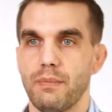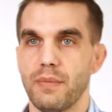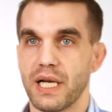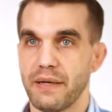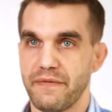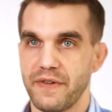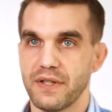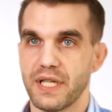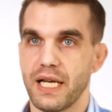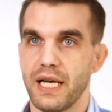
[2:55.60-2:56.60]
but I
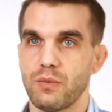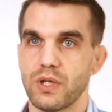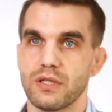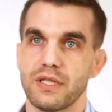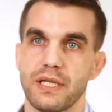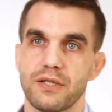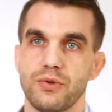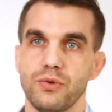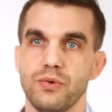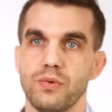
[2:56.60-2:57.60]
felt that I had what it takes
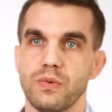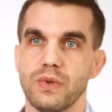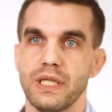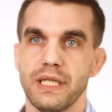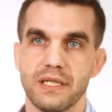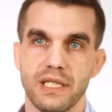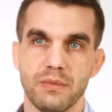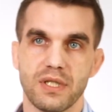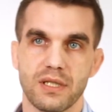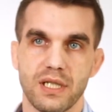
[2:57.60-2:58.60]
to lead a
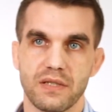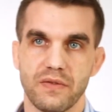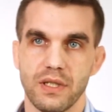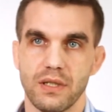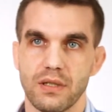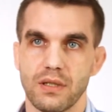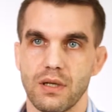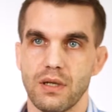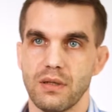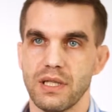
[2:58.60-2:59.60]
team successfully,
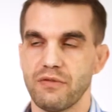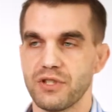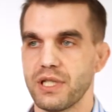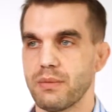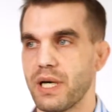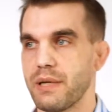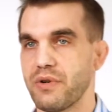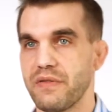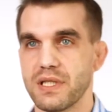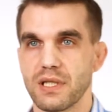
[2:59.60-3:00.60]
leveraging my
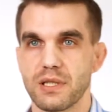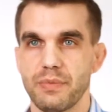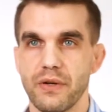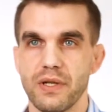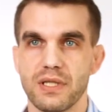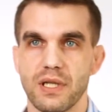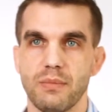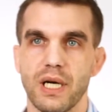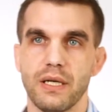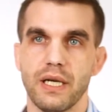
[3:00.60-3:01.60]
previous experience
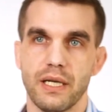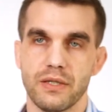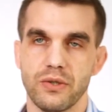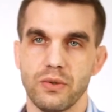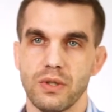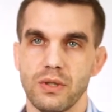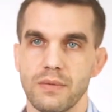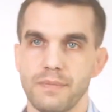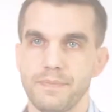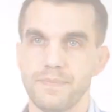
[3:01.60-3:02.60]
and my attitude.
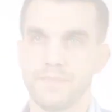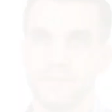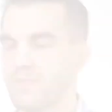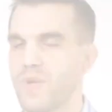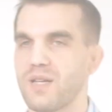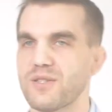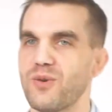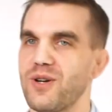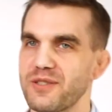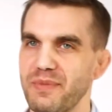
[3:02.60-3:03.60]

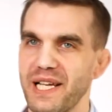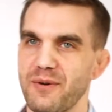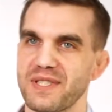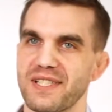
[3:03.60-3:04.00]
So ultimately, I was